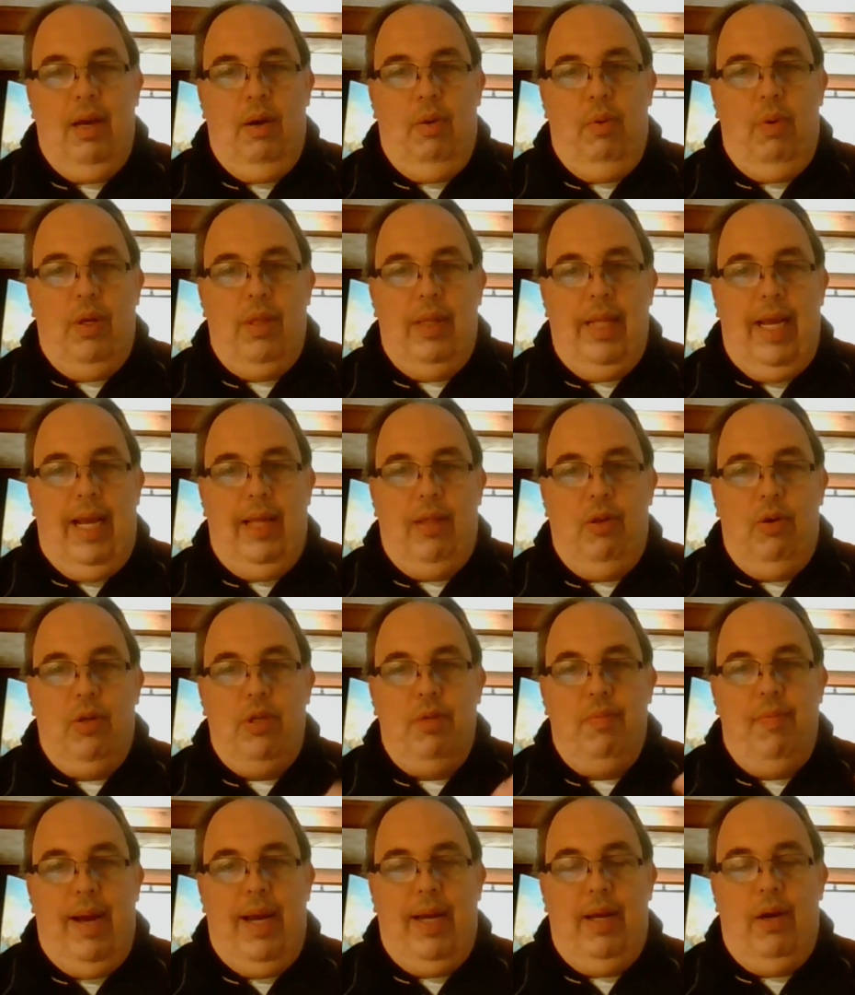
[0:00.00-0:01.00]
What
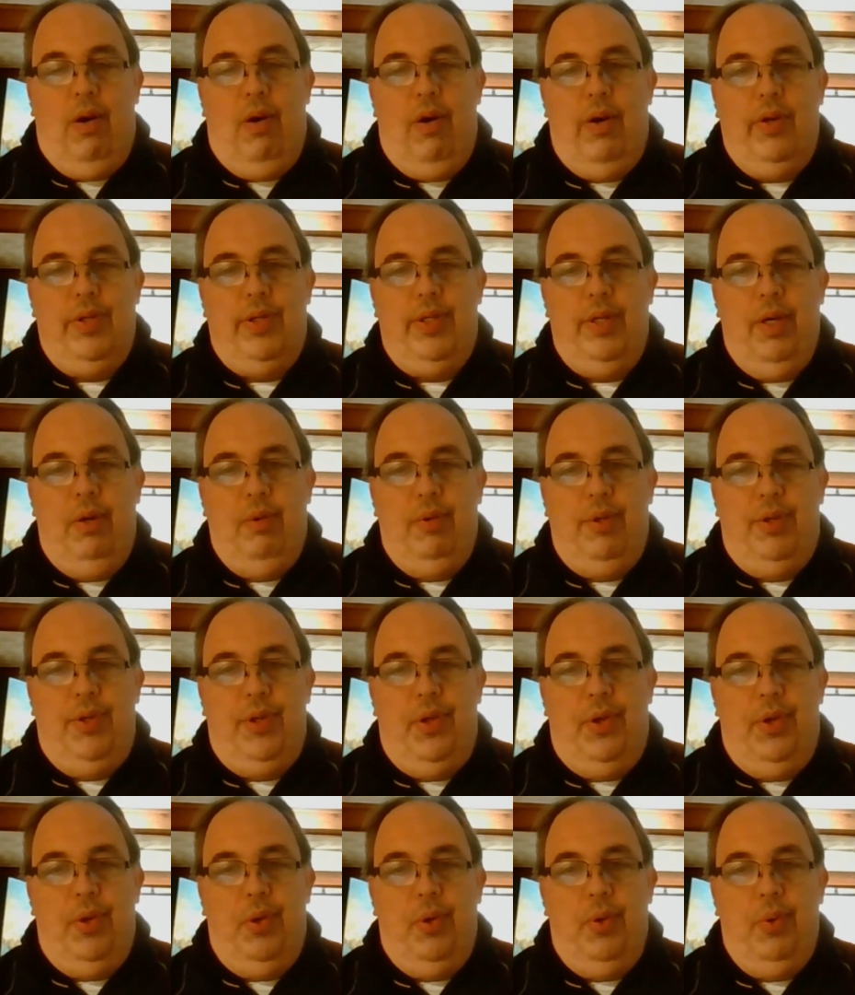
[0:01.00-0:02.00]
landlords might also
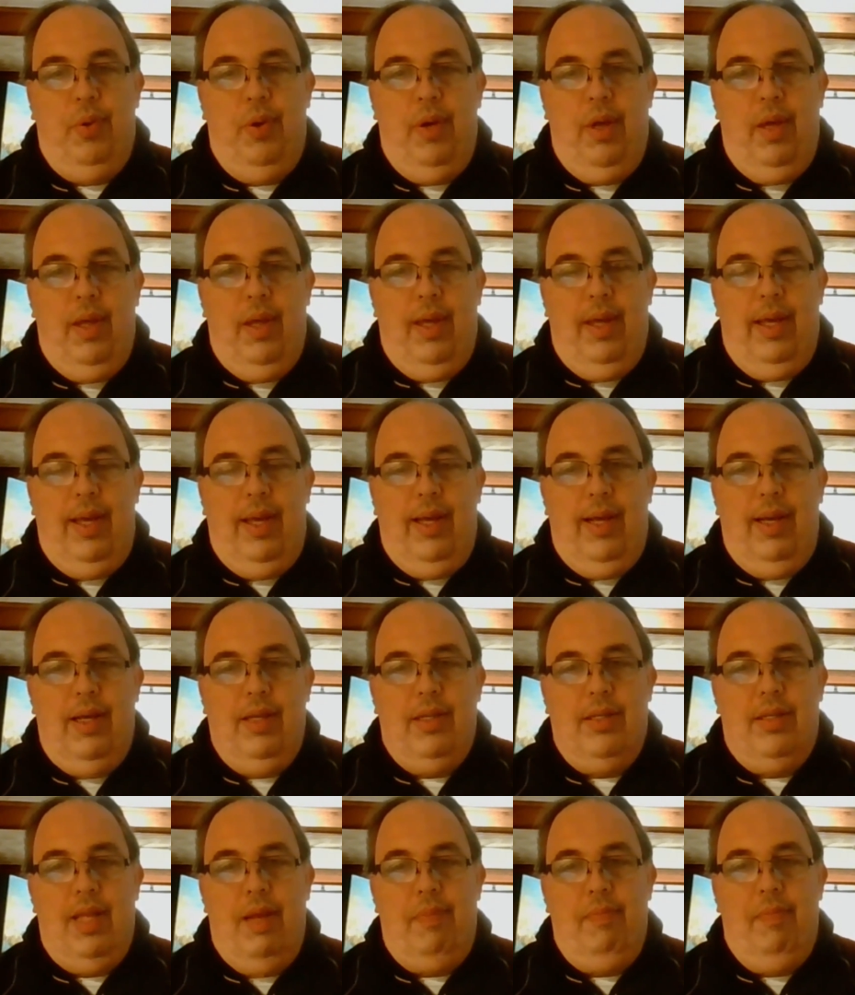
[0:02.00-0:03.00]
do
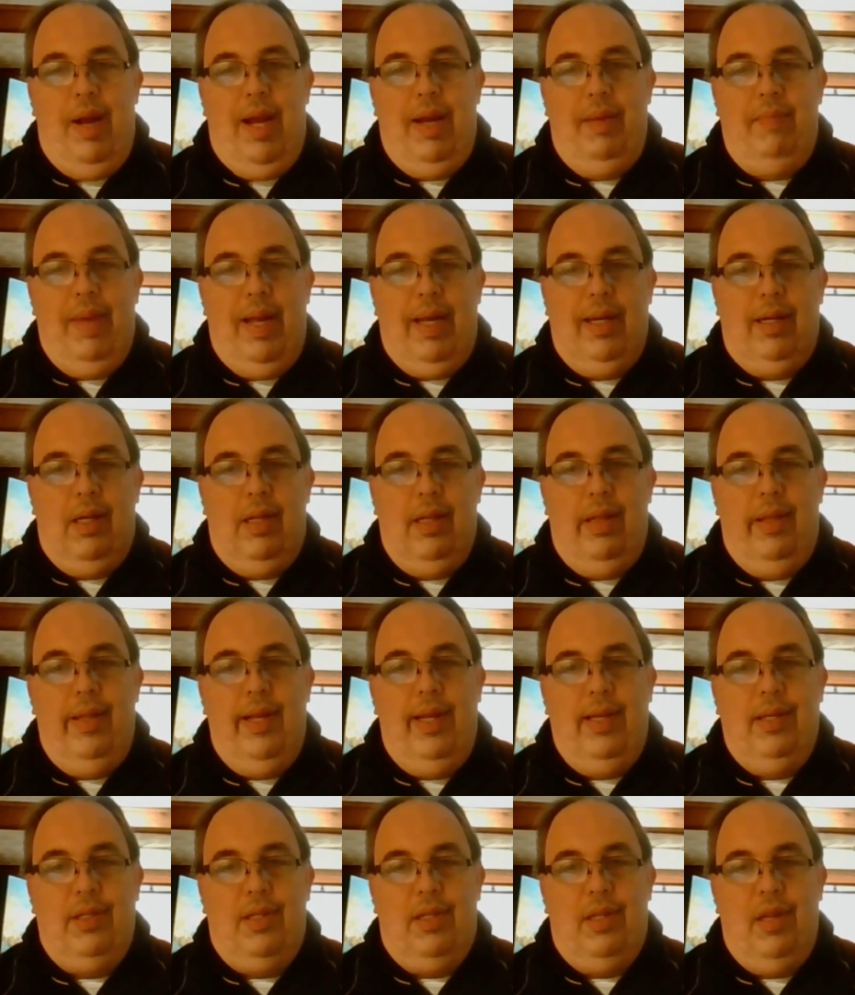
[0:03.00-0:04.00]
is they might make a
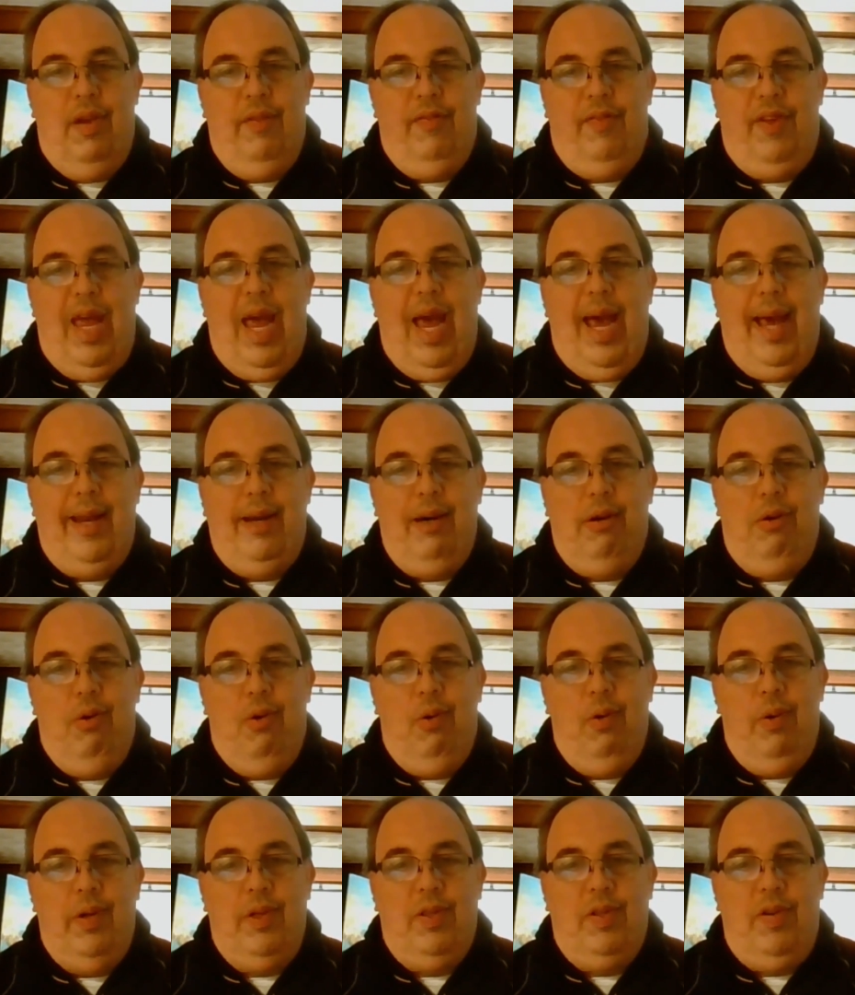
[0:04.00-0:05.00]
list of
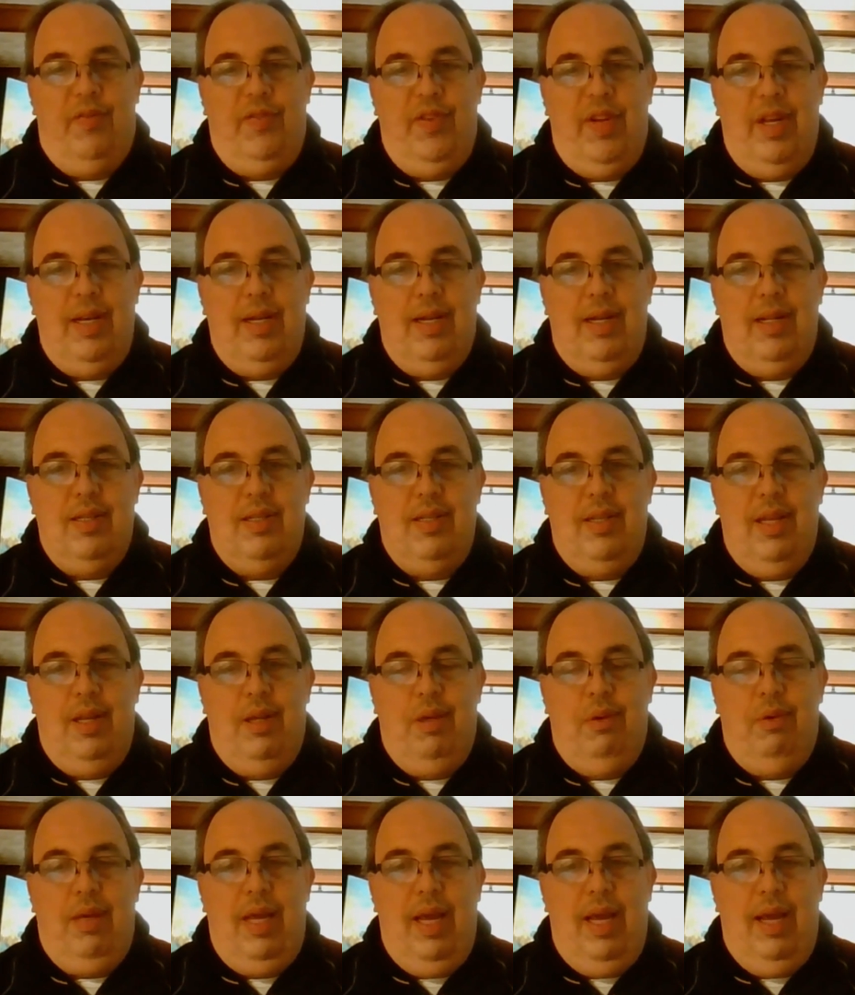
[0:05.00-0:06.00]
categories of tenants that
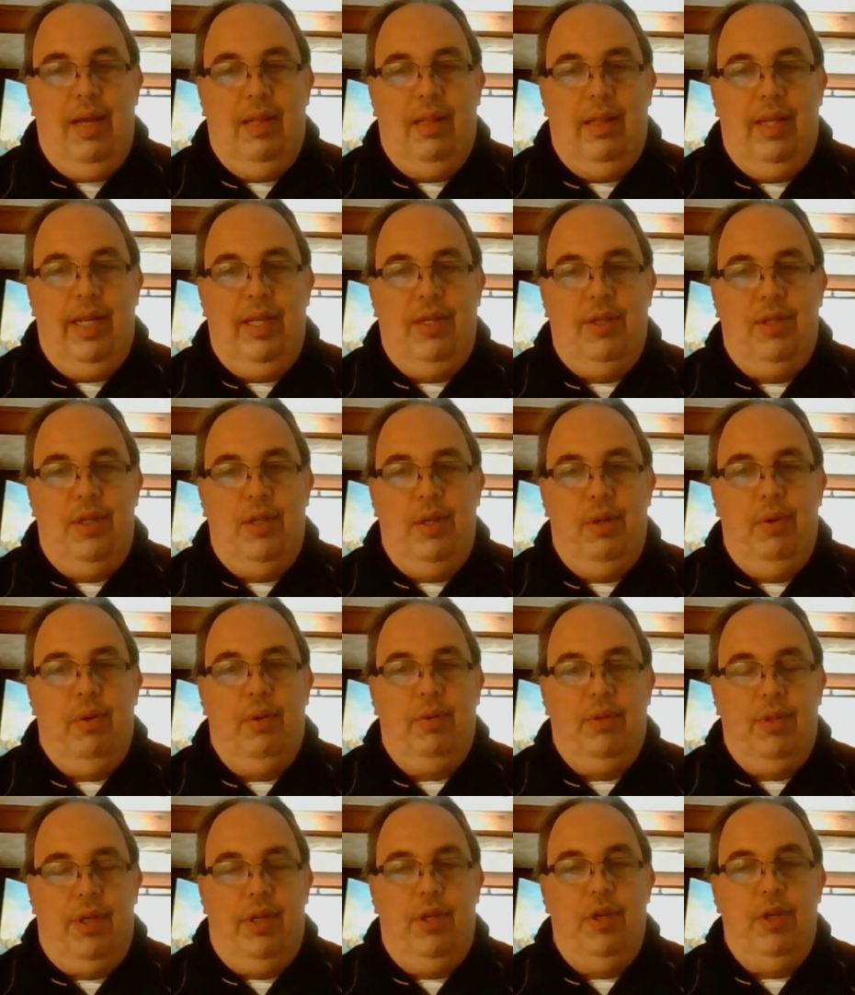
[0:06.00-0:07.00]
you can't lease to,
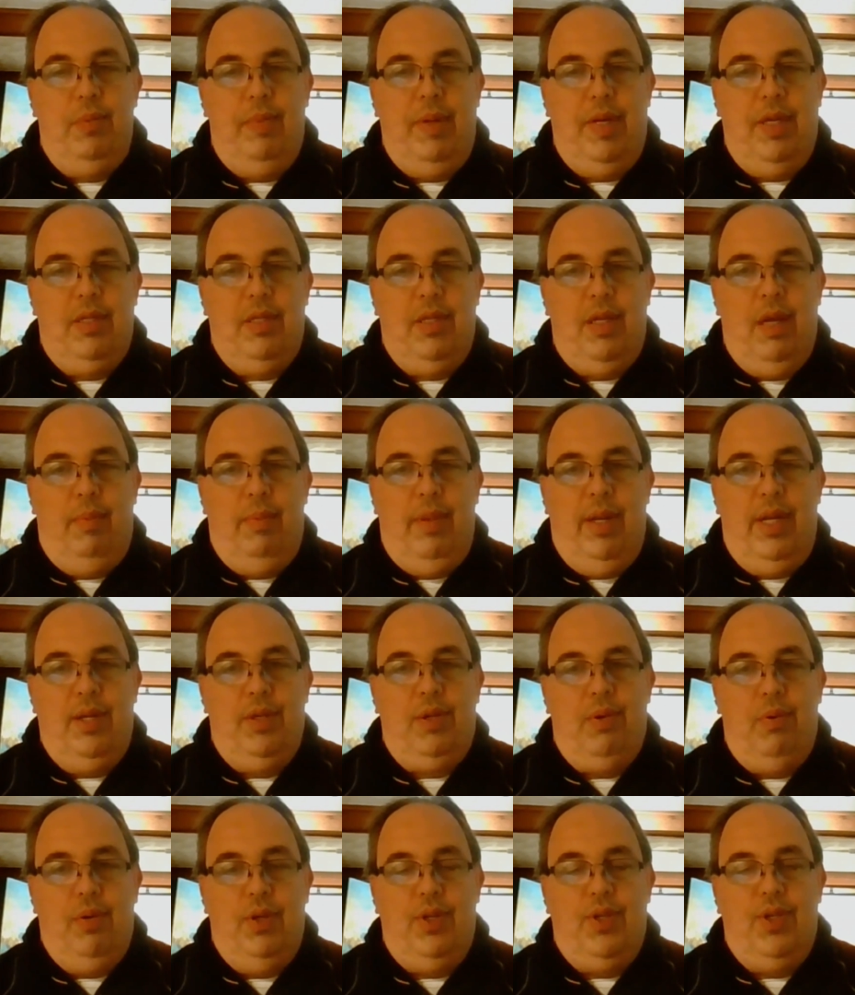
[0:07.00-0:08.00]
or
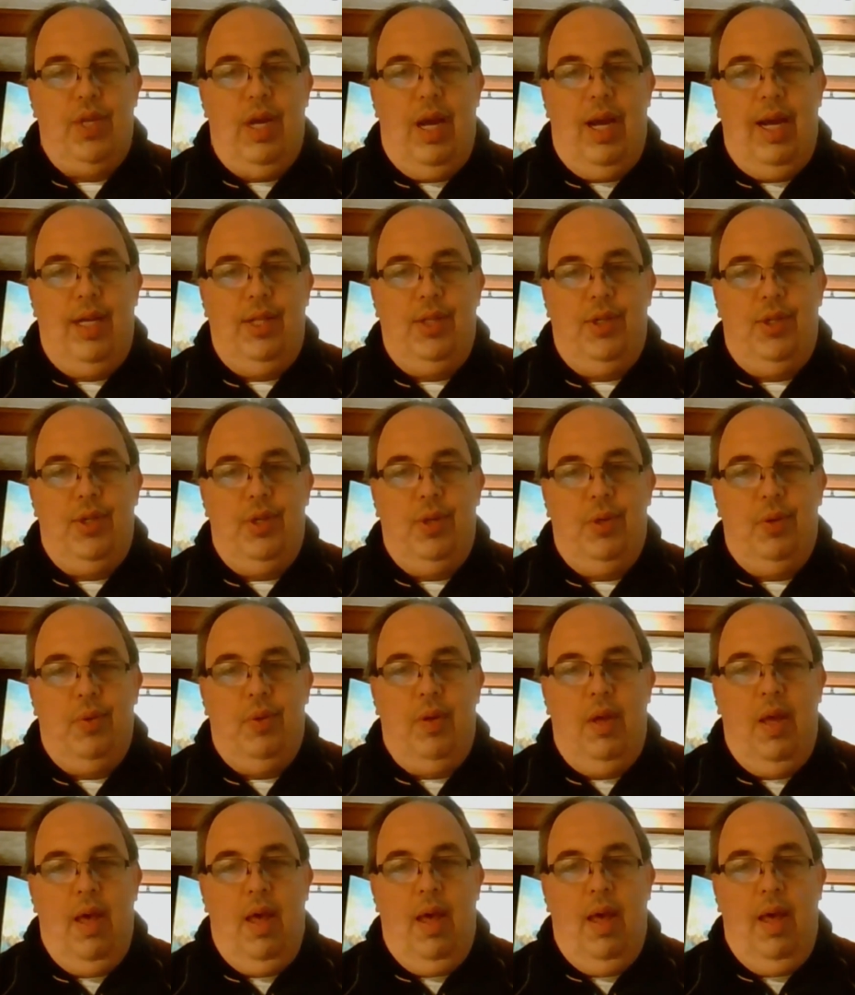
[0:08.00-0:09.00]
sublease or assign
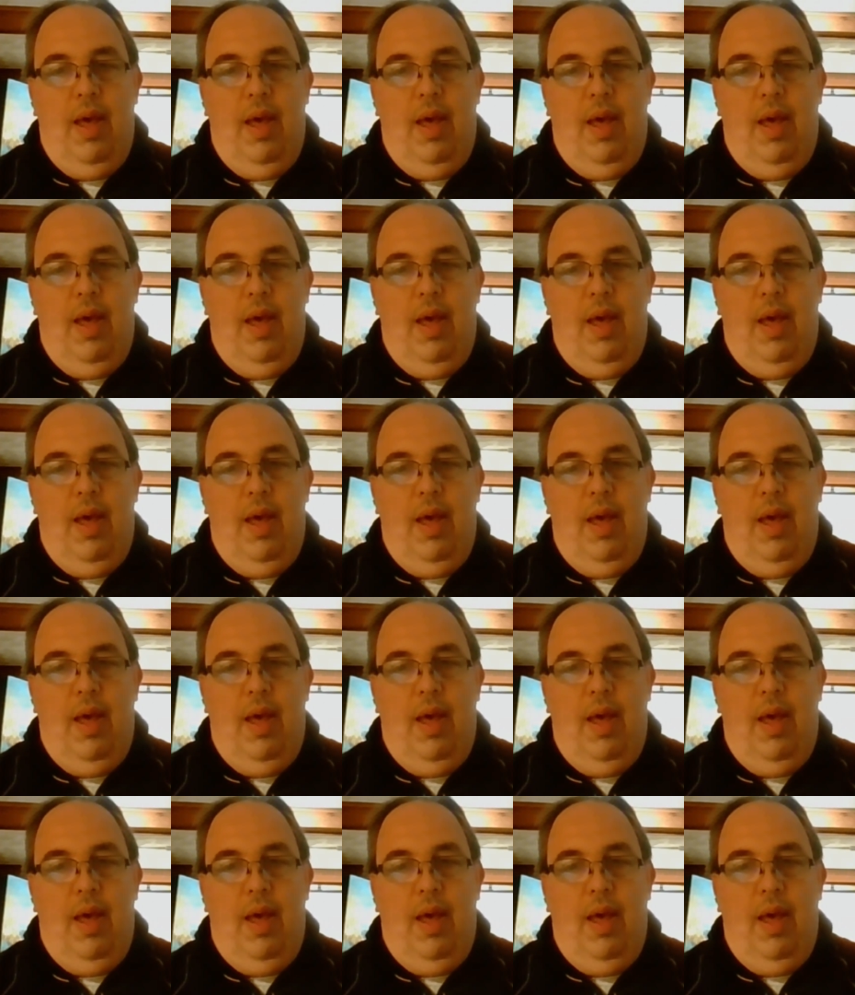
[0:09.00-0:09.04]
to.